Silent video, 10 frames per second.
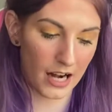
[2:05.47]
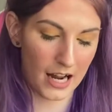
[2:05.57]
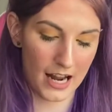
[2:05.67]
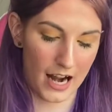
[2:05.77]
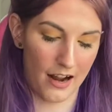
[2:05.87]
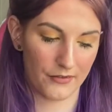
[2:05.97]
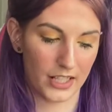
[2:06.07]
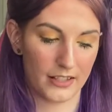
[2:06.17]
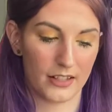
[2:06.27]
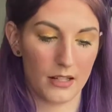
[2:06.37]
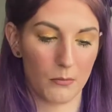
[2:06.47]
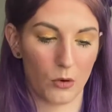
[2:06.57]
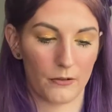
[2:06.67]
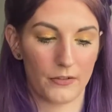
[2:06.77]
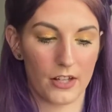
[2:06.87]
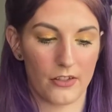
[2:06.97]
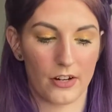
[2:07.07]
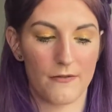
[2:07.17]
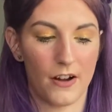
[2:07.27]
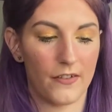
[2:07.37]
I have is the Morphe
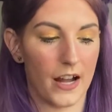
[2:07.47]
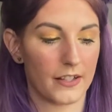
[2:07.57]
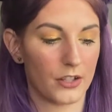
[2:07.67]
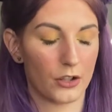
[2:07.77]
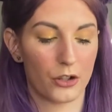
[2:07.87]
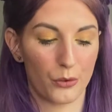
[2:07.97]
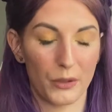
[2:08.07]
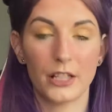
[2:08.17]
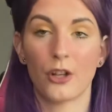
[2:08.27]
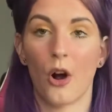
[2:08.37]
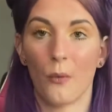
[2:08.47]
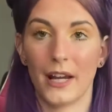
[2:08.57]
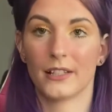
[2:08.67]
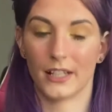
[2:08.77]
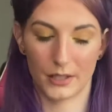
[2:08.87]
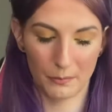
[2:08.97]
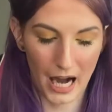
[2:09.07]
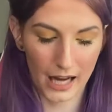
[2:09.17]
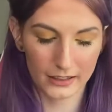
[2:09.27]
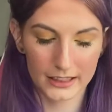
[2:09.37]
35S Sweet Oasis
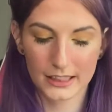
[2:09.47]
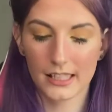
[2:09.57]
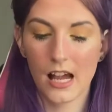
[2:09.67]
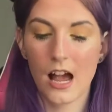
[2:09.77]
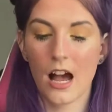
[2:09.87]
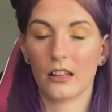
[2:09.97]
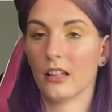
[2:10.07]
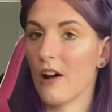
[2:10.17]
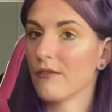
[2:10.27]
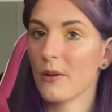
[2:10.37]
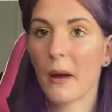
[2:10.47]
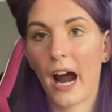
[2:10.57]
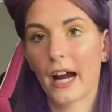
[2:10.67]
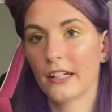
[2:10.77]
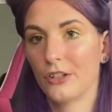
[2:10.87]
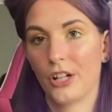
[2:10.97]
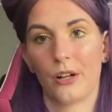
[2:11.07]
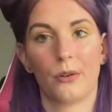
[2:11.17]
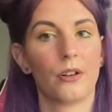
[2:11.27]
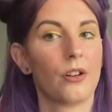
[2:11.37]
palette. Love the
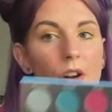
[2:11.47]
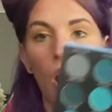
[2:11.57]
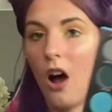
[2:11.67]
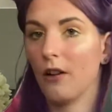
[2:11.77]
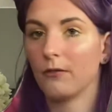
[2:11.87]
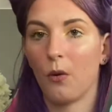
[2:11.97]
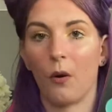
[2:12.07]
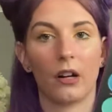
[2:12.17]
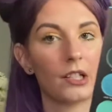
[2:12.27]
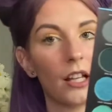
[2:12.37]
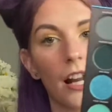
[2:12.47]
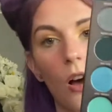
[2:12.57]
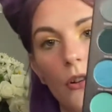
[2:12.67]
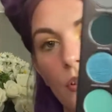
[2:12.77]
packaging, of course, and I also